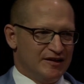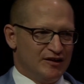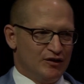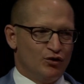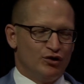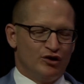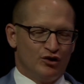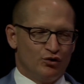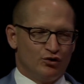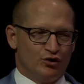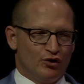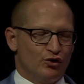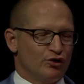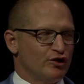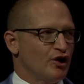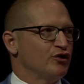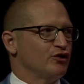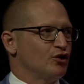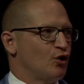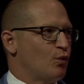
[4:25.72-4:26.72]
You
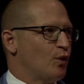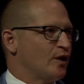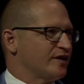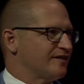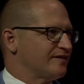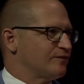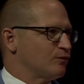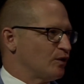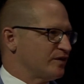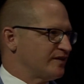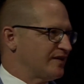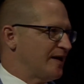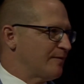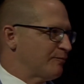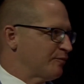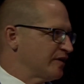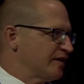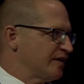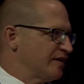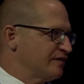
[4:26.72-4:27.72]
don't know what's
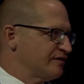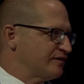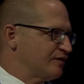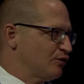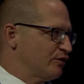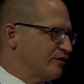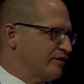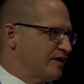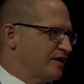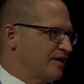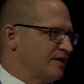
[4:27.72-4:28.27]
happening, so